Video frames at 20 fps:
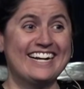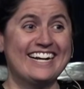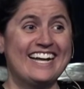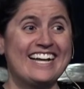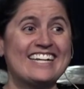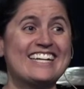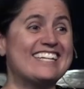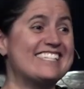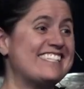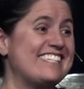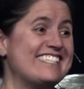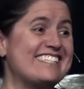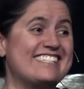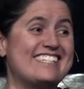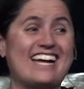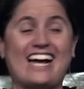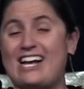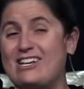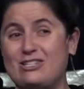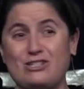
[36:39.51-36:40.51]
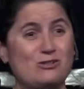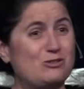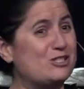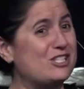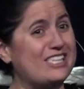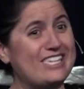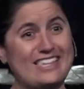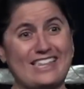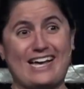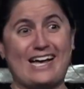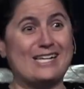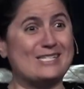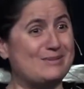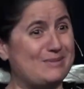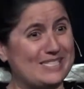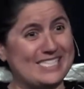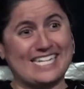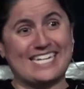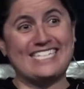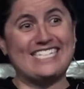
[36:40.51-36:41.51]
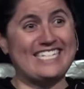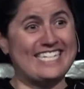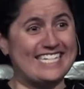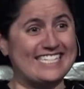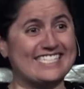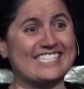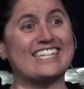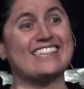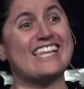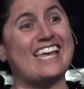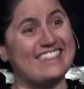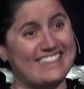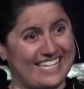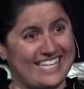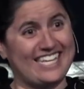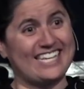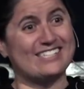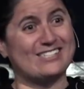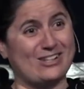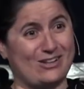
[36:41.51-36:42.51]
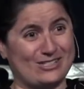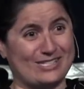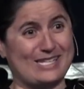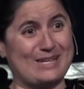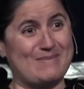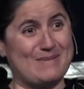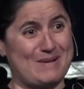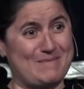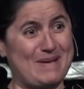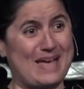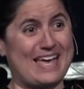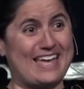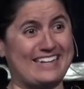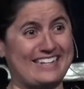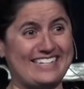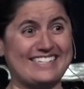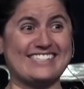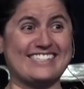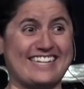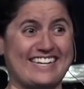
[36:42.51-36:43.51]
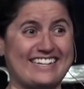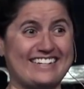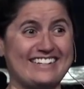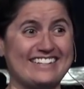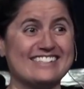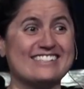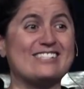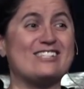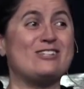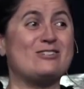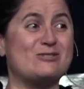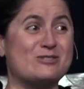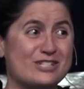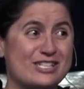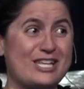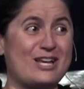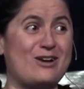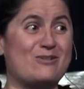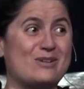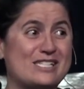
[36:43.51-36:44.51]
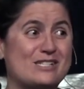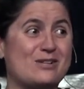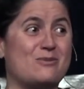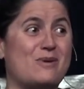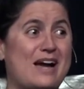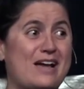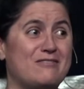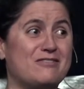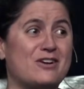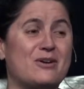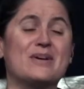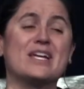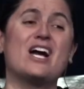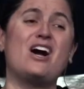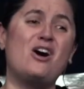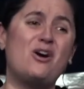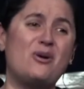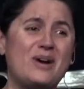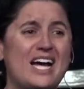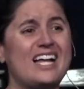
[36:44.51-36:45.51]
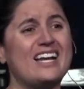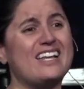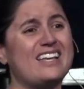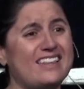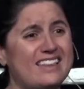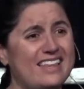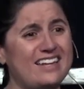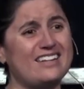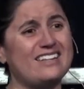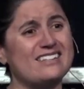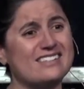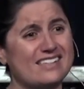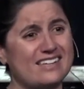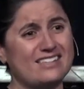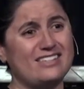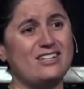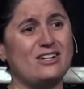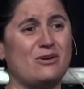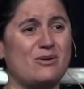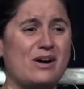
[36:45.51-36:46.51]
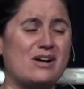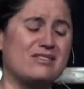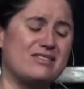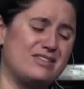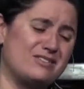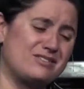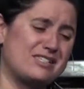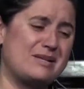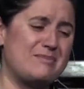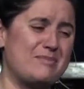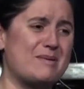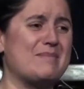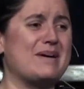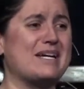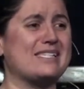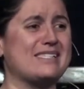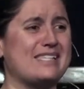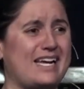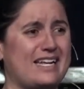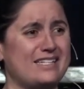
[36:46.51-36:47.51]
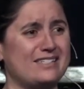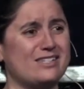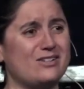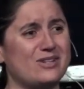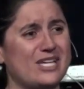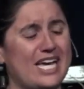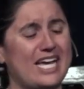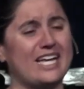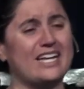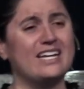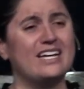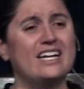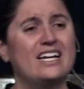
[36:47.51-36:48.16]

Because it's not usually the husband's idea to let the kids all sleep in bed, is it? It's usually always the wife going, oh, honey, they need, uh, you know, I'll, they'll sleep on my side. It's okay.